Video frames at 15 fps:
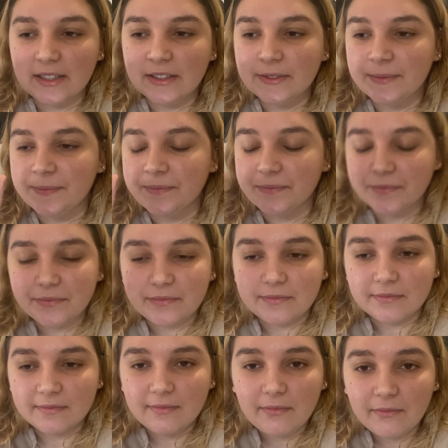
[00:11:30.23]
as
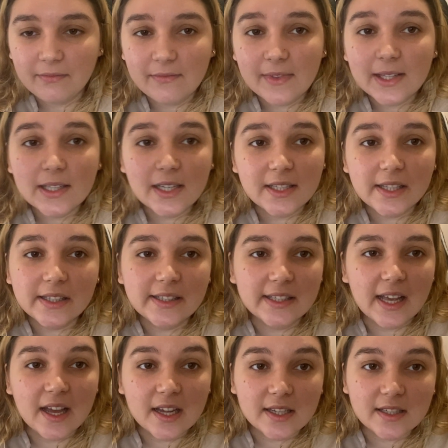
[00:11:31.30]
I
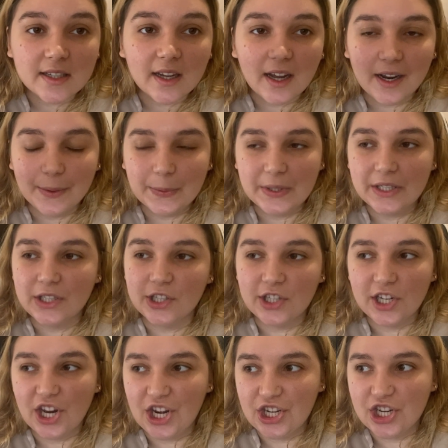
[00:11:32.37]
said, I wanted to
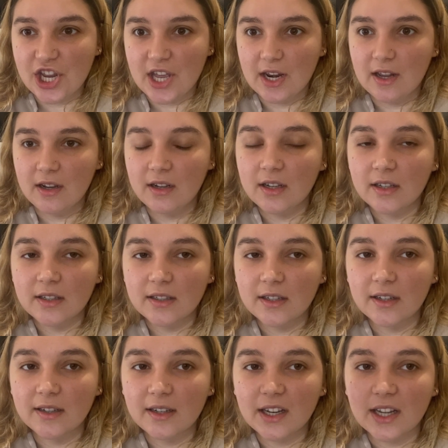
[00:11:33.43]
change it
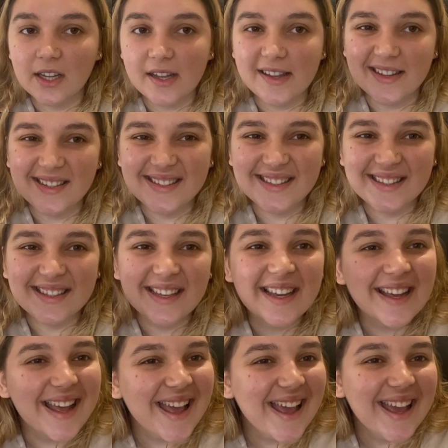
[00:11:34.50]
because
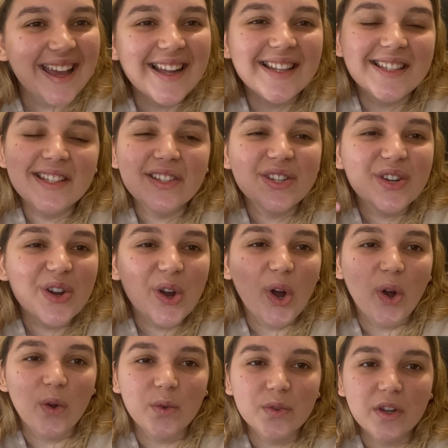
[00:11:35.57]
it's
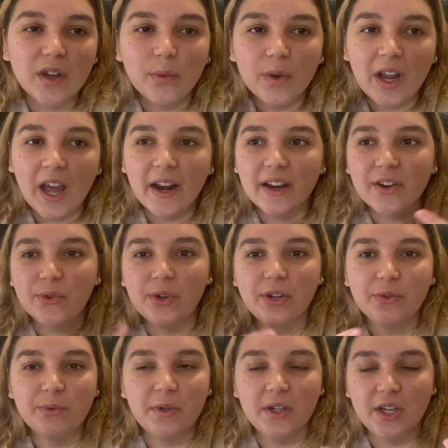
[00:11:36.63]
told. We hadn't
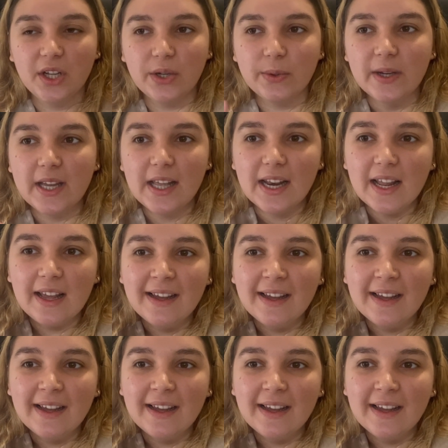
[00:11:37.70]
renew it,